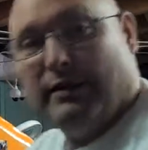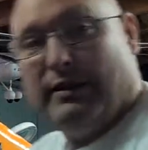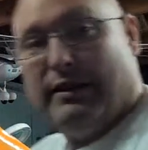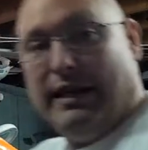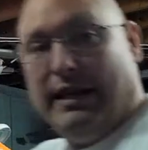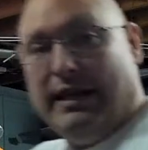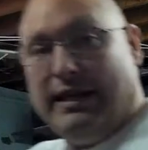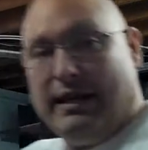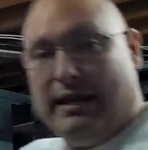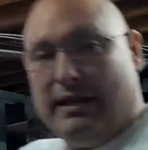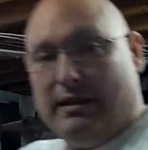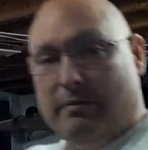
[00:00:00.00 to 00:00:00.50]

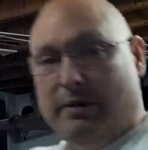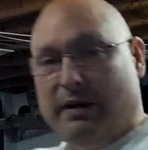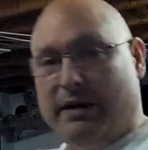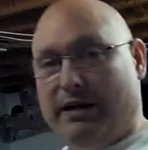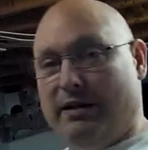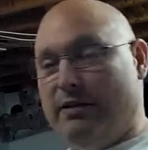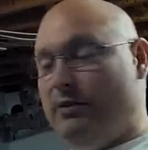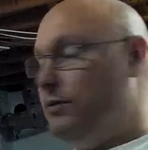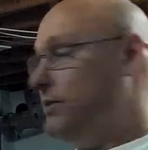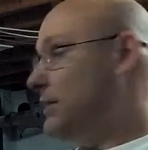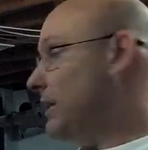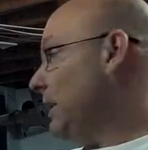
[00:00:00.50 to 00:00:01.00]
thank anybody
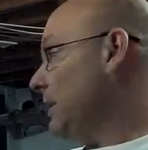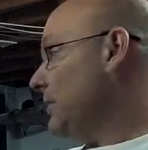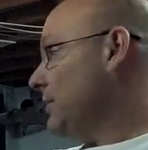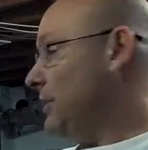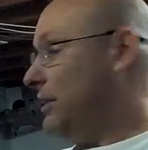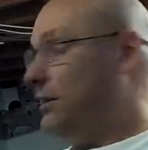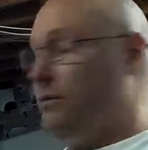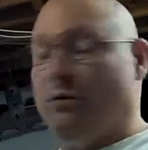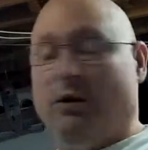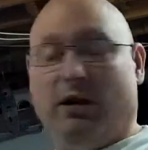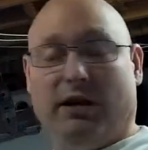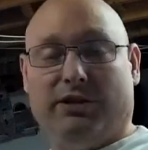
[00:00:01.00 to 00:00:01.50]
who's
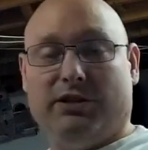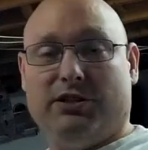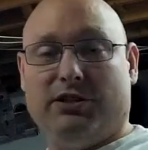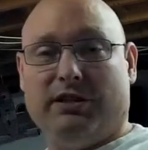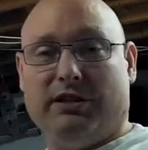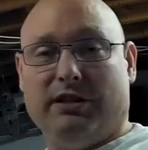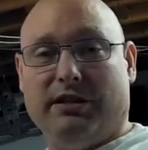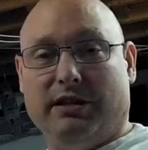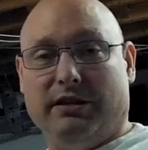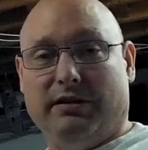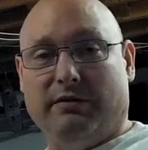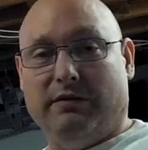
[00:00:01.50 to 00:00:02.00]
actually watched
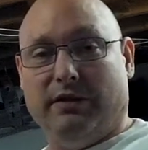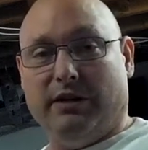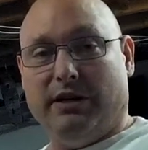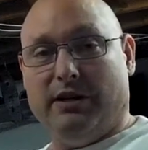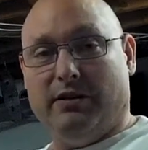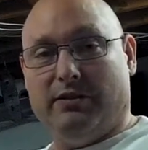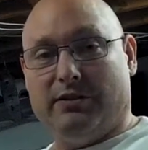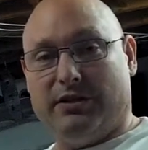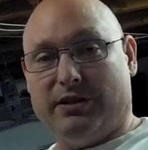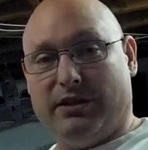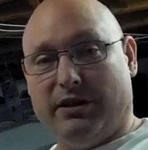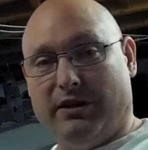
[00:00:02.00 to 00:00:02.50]
the
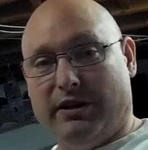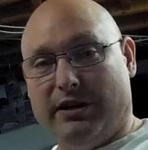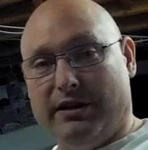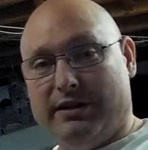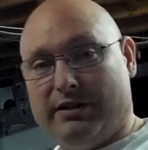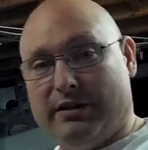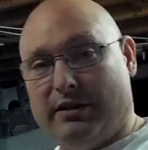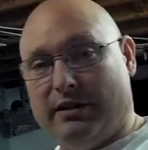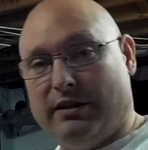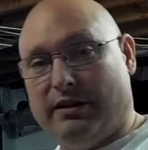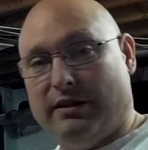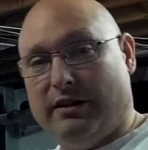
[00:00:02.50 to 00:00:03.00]
video
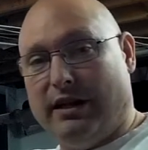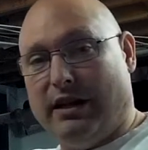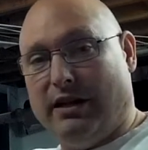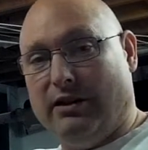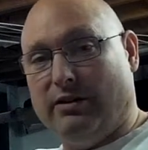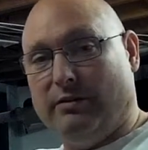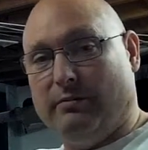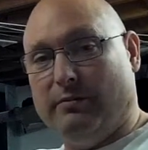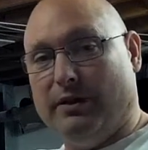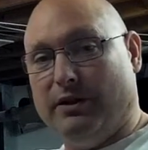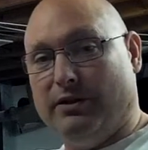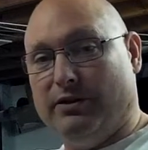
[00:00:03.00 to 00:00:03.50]
series on how
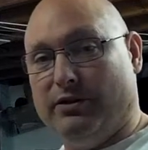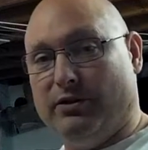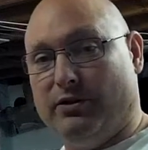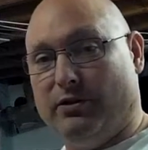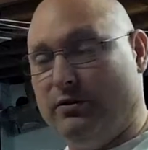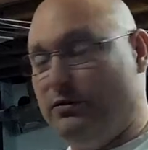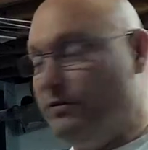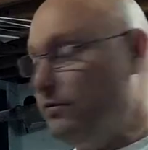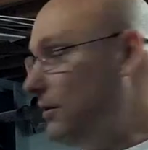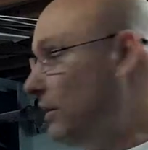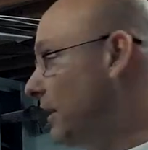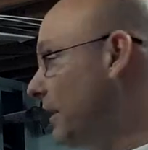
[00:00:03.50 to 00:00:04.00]
to build your
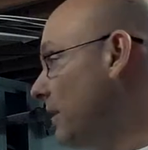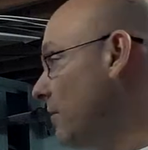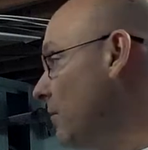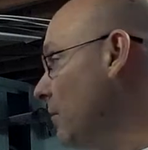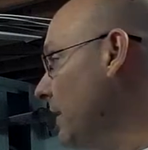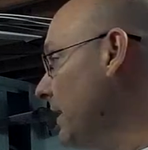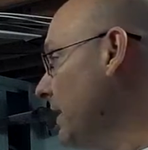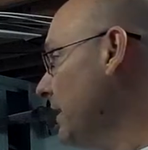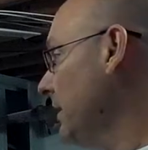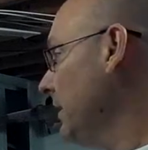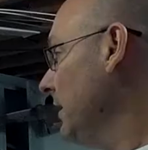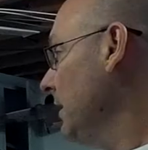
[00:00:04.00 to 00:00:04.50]
own flying
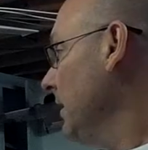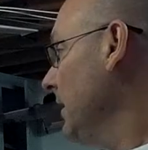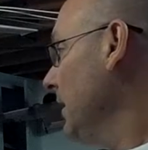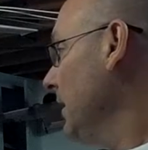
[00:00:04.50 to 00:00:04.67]
wing.